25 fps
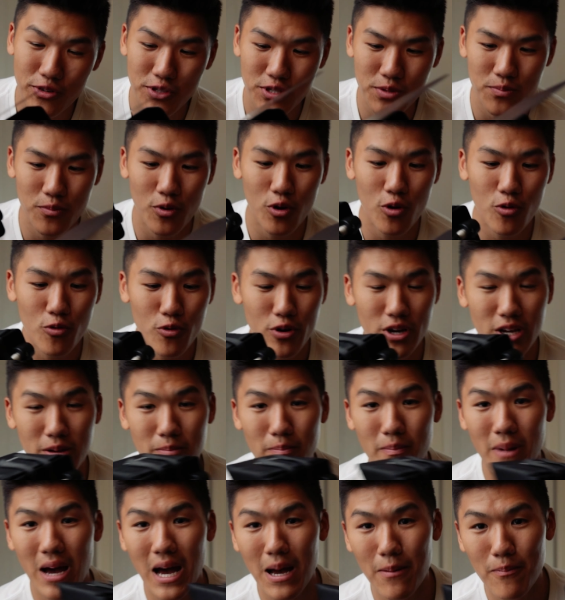small
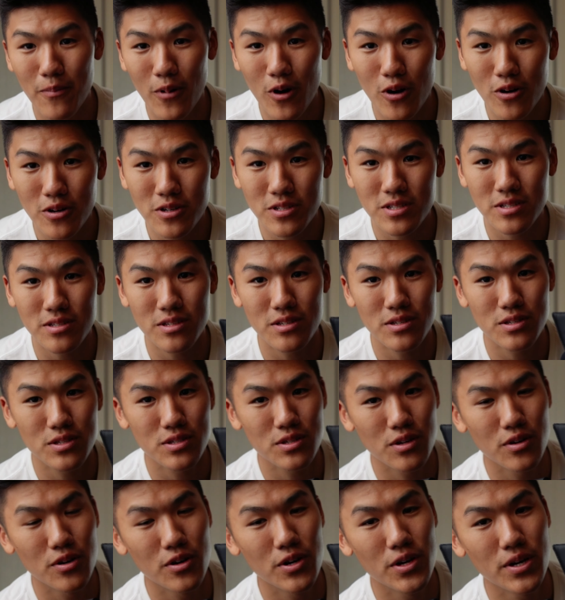rig matte box.
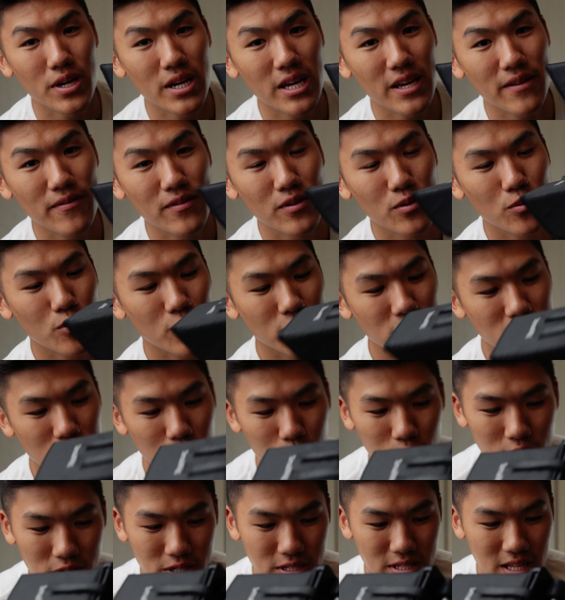So if you want to
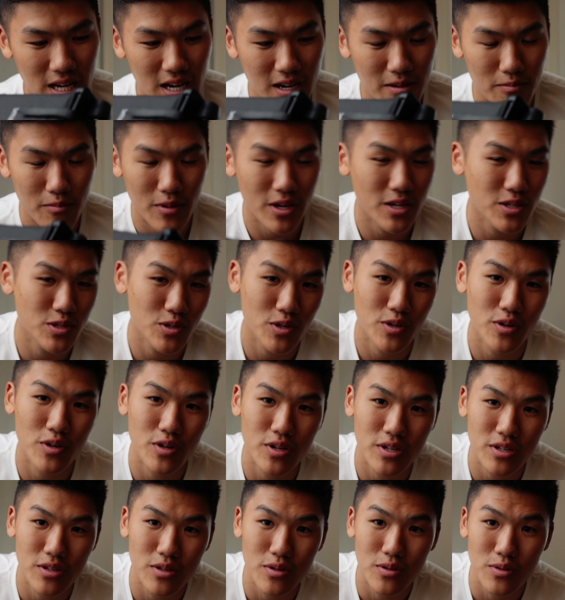watch that, make
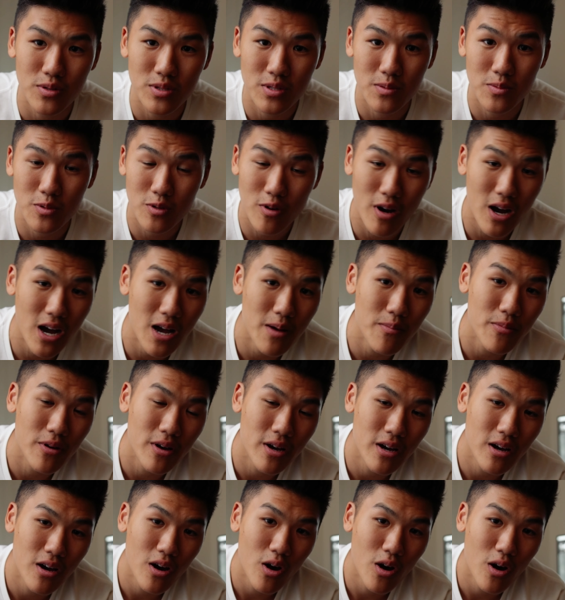sure you subscribe